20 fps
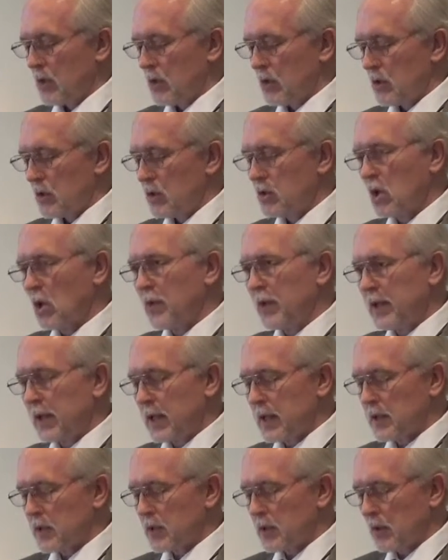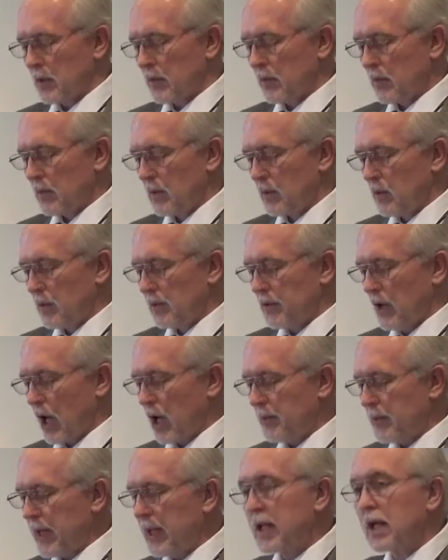So it is with
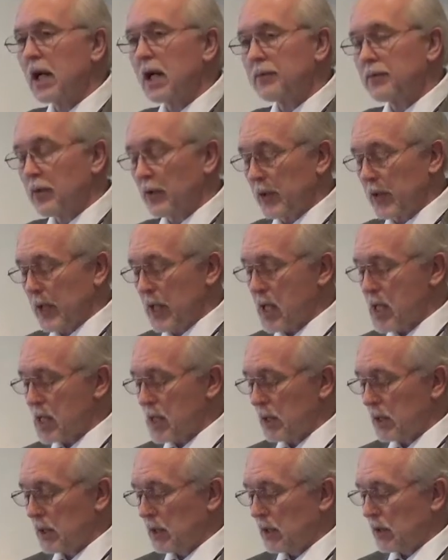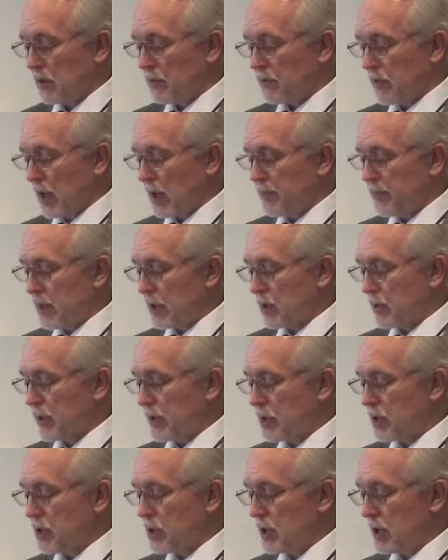our recovery from the
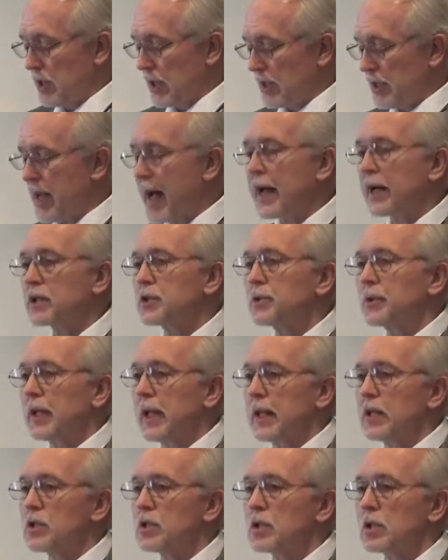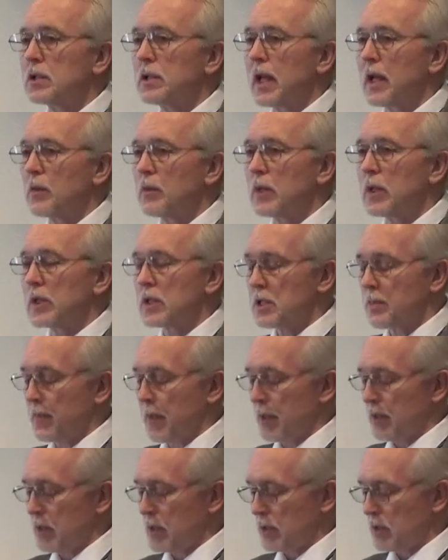Christian indoctrination that we
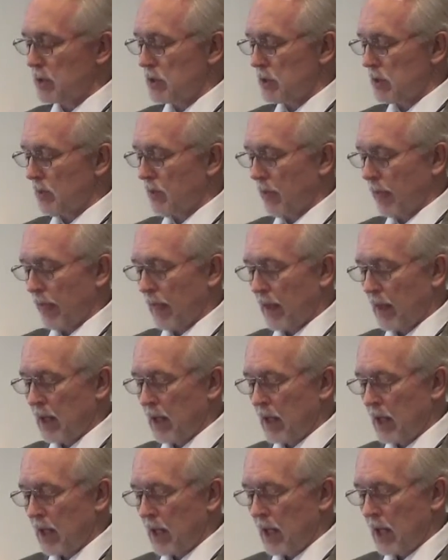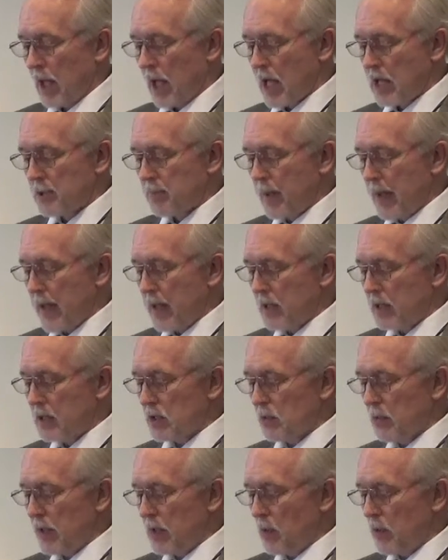experience. As pagans,
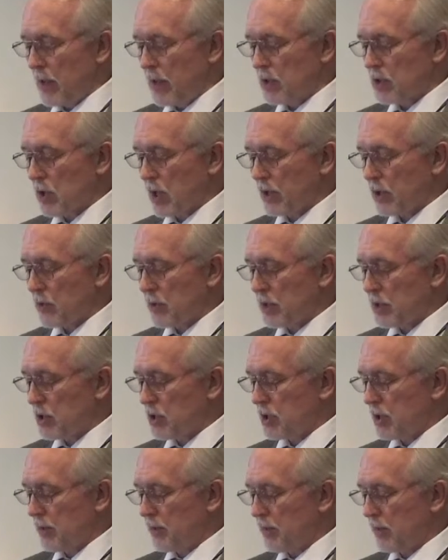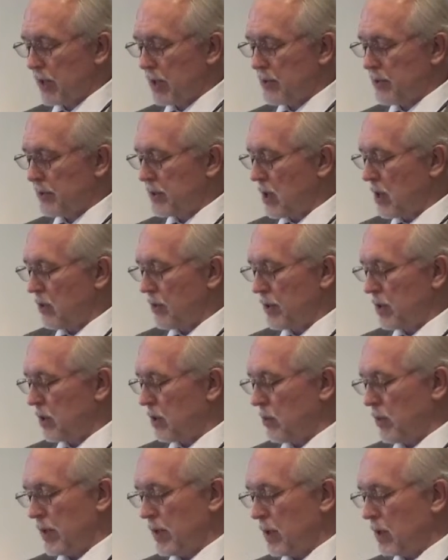we wish our Christian brethren no
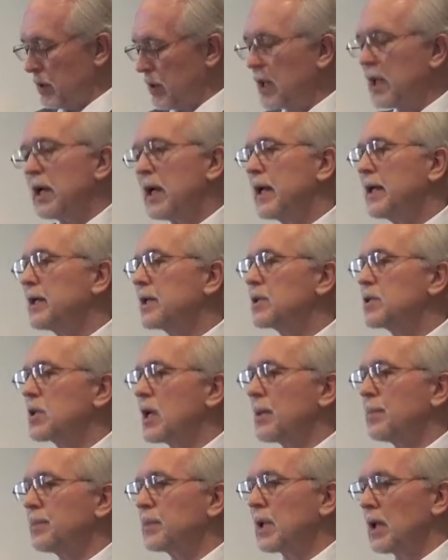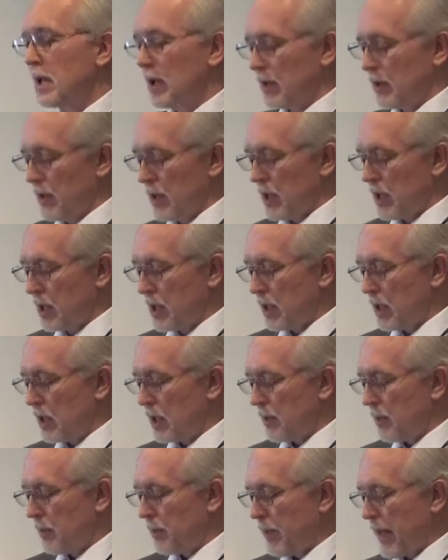ill will and accept their
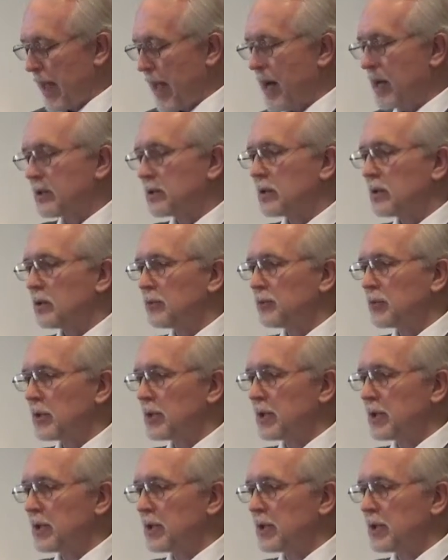path for